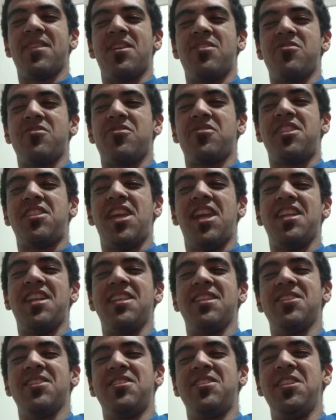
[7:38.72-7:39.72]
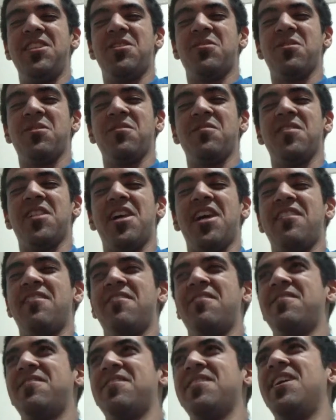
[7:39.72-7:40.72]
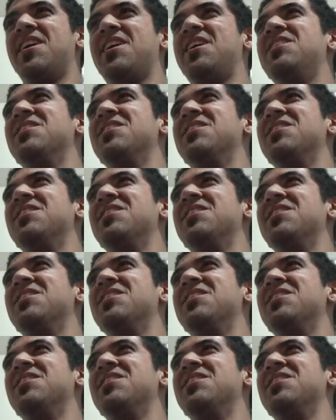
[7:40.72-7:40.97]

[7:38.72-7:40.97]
understanding the secret of life."